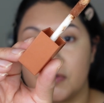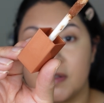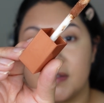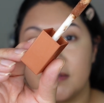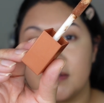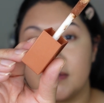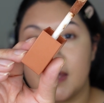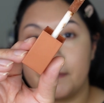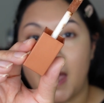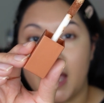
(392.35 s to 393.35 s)
this has the
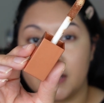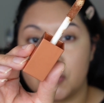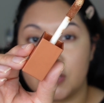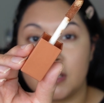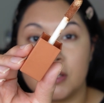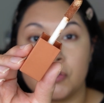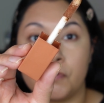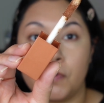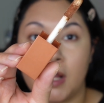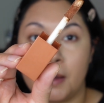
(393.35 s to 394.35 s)
same packaging and doe
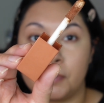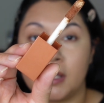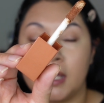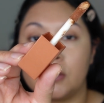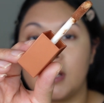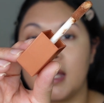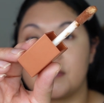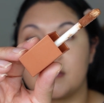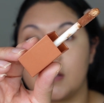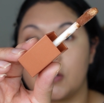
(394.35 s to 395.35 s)
foot applicator
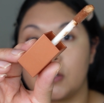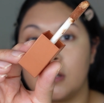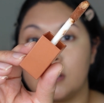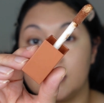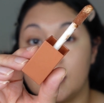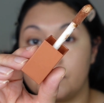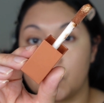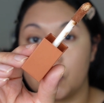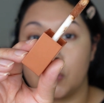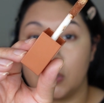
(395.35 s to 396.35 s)
as their
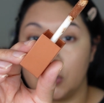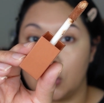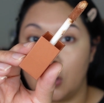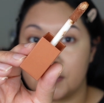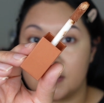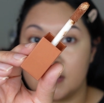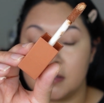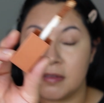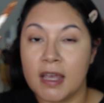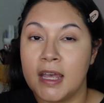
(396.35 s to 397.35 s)
Lifter
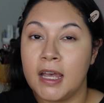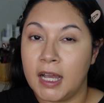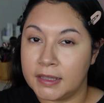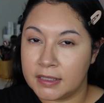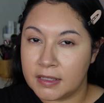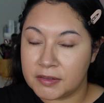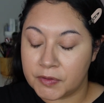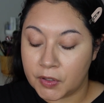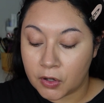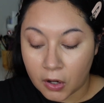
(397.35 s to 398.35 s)
glosses. I think that's what
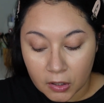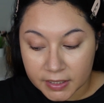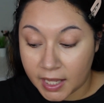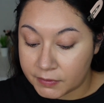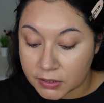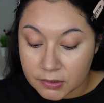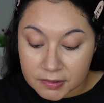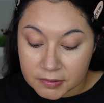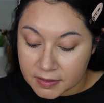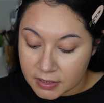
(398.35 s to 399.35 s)
they're called. I haven't used
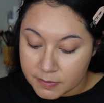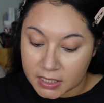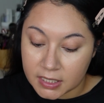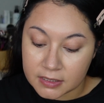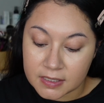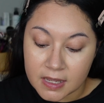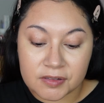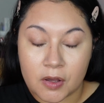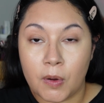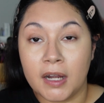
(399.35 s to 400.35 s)
those in a minute.
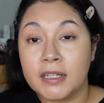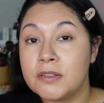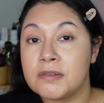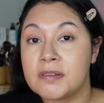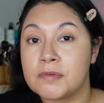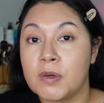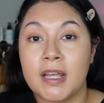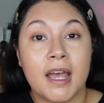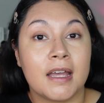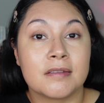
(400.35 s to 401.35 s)
So I'm gonna use this one
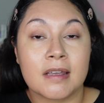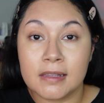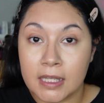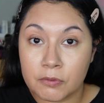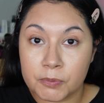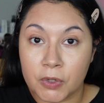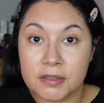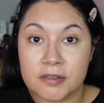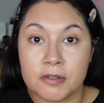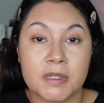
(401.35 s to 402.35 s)
as a liquid
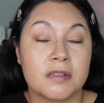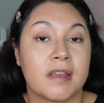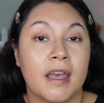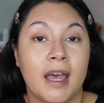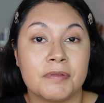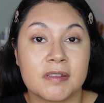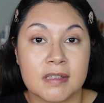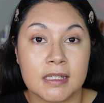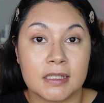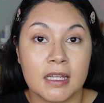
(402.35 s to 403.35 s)
bronzer because I have
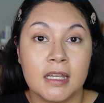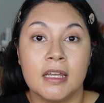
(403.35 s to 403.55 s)
seen